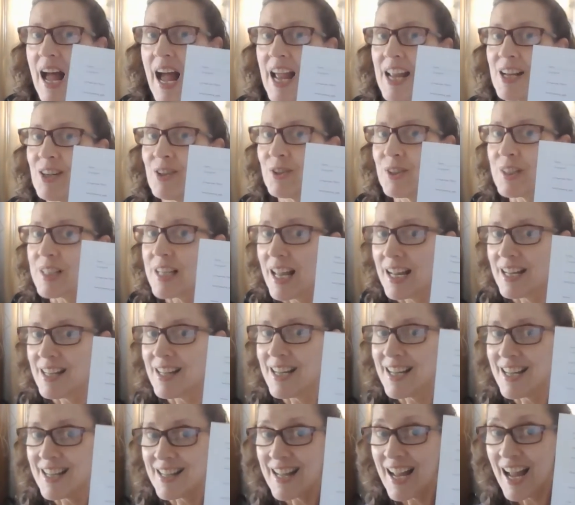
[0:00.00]
I
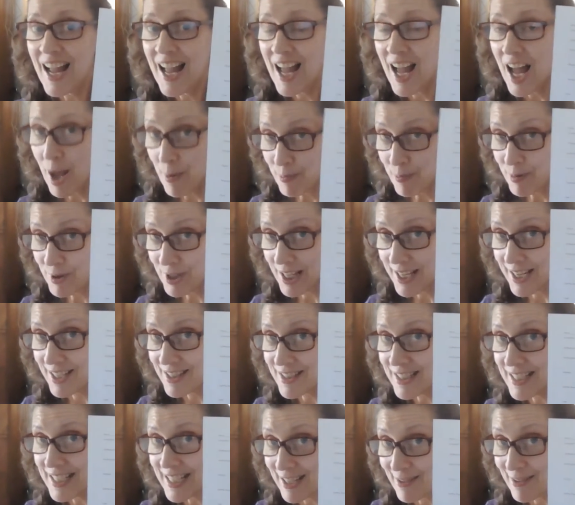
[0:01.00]
created a
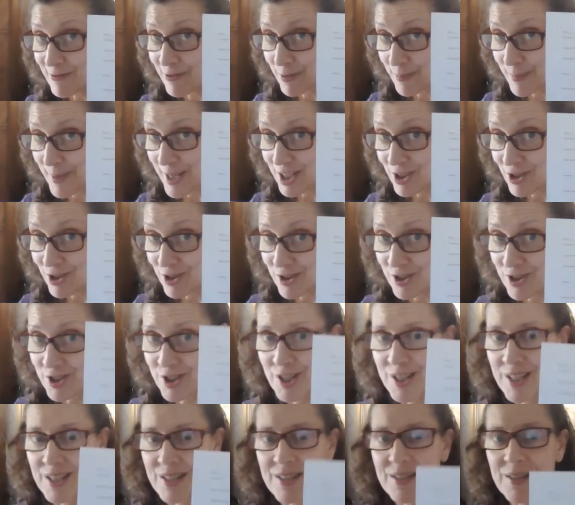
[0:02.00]
plant information
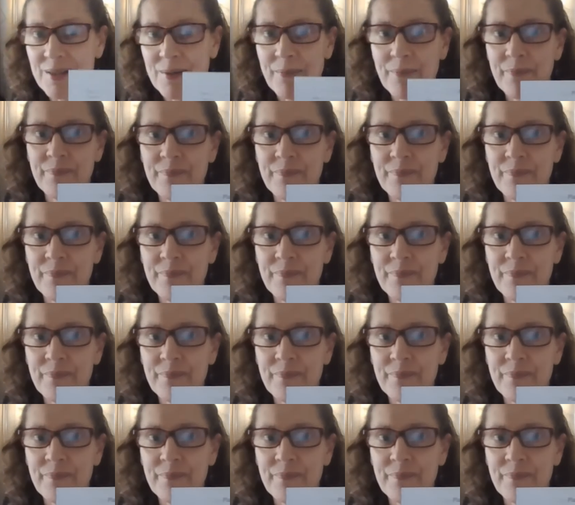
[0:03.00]
sheet.